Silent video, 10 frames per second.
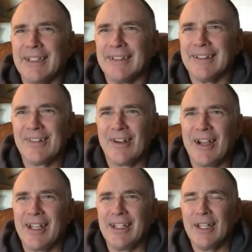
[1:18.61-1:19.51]
It's all
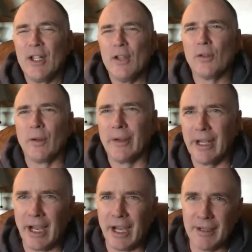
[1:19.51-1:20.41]
right. So anyway,
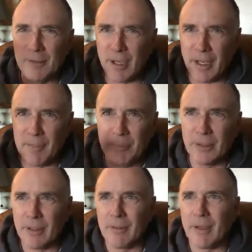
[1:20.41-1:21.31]
I'm
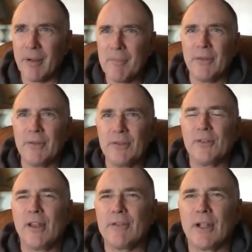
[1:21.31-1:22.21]
Bill. This is
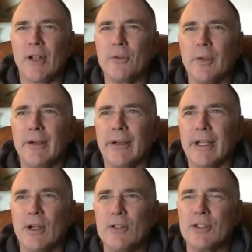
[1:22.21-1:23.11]
720 Degree
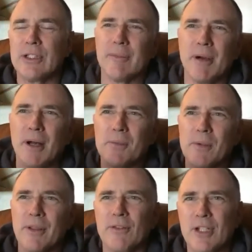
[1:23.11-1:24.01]
Coaching. I'm on with
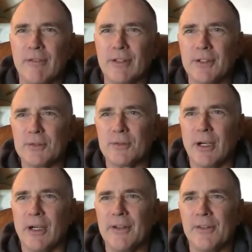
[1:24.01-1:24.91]
Jeff
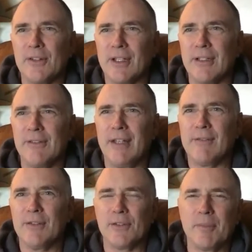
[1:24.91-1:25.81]
Contreras and
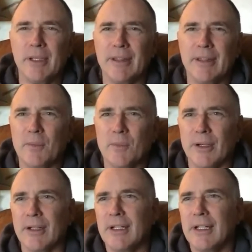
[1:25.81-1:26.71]
David Smith, and we're
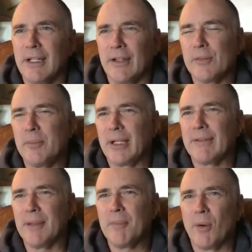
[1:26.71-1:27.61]

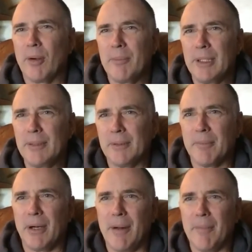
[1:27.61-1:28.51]
expecting more people to
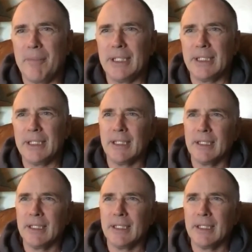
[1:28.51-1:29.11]
pop in.